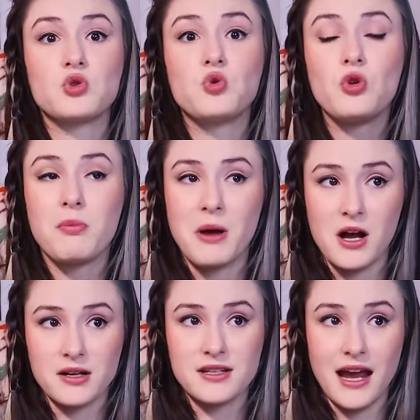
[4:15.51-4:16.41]

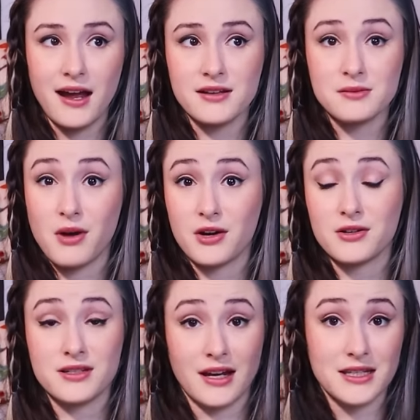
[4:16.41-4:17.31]
toolbox as
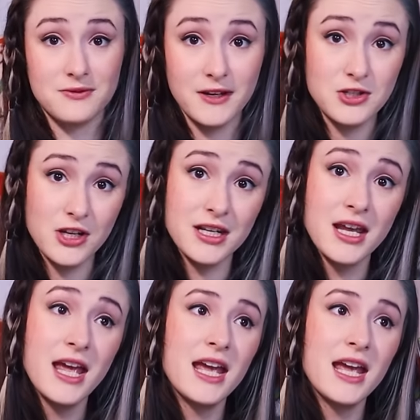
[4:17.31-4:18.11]
modern science fiction,